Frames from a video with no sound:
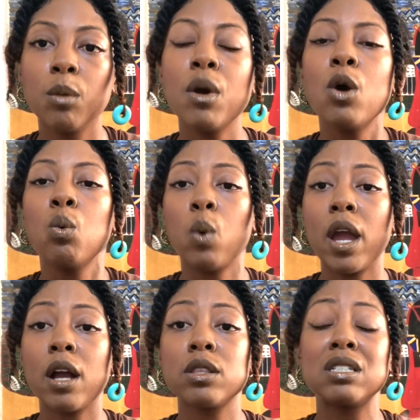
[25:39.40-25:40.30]
where the
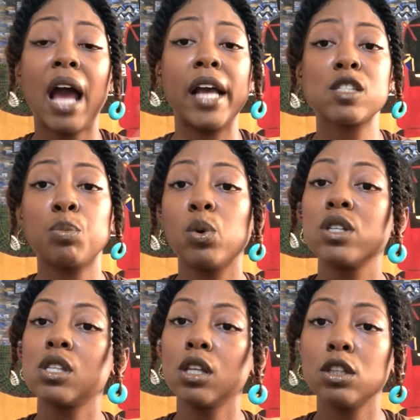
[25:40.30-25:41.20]
diasporans and the
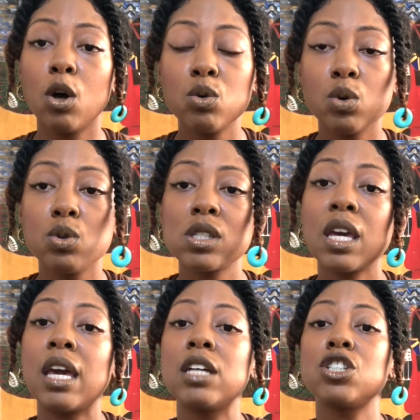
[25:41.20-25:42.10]
locals can
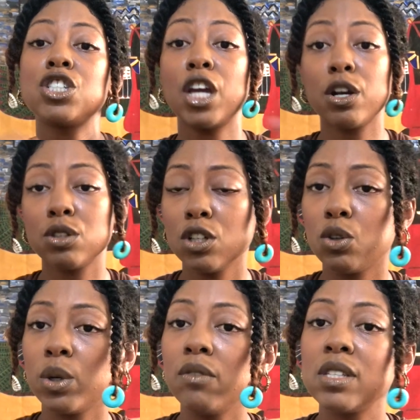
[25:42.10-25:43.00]
share their
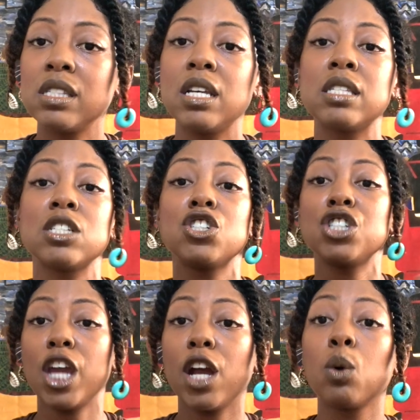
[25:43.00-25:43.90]
grievances and
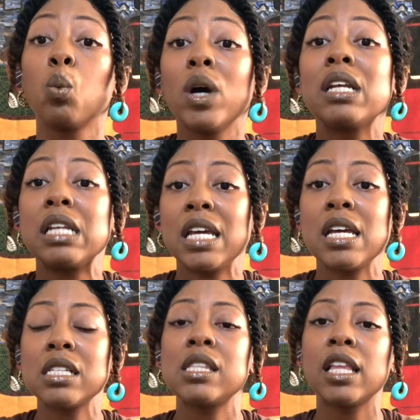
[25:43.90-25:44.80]
share what it is
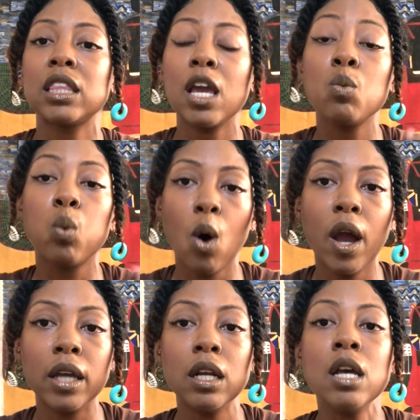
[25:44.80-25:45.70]
that they want
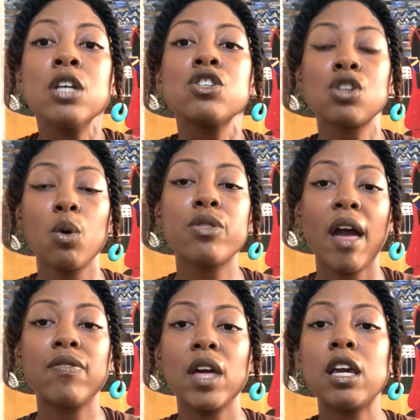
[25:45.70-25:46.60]
so that they
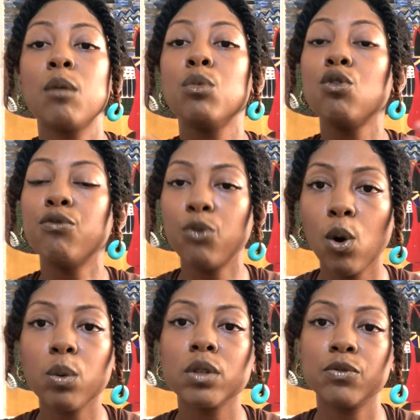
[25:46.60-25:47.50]
can move
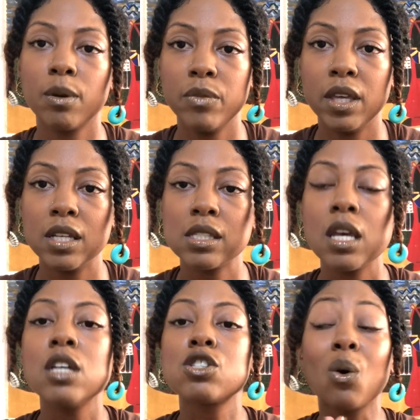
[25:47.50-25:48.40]
forward from this.
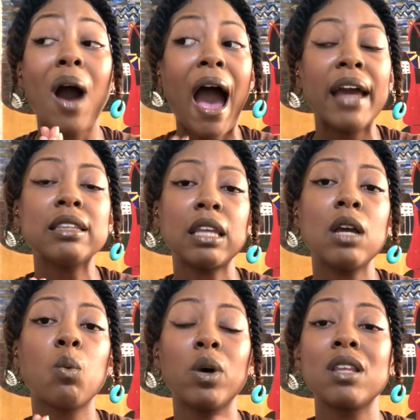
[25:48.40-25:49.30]
So I think one
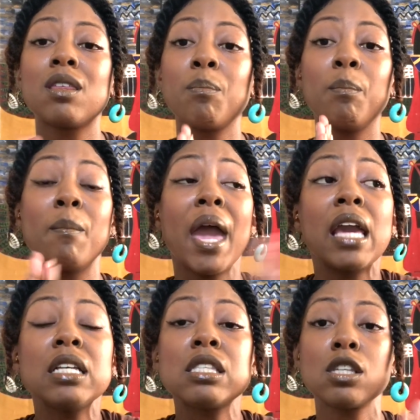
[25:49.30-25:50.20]
of the main
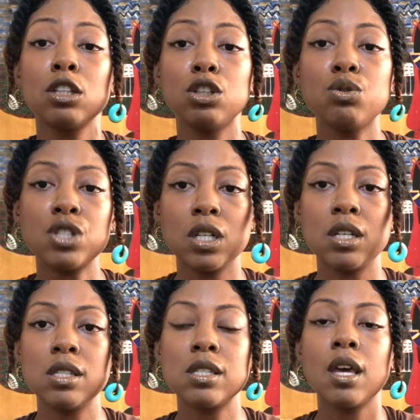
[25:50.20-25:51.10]
solutions,
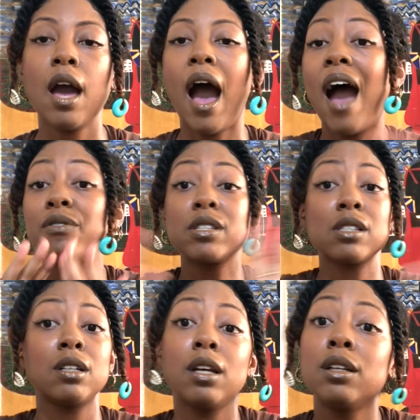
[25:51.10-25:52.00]

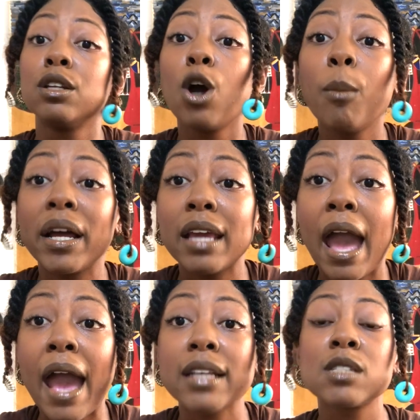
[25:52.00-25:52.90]
obviously nobody
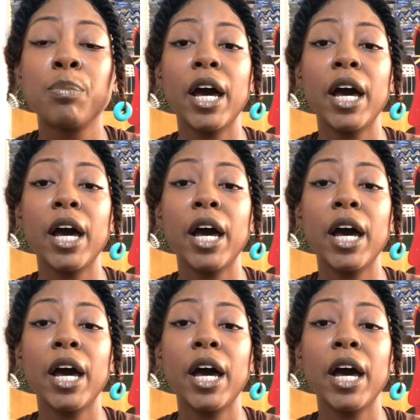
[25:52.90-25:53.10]
asked, but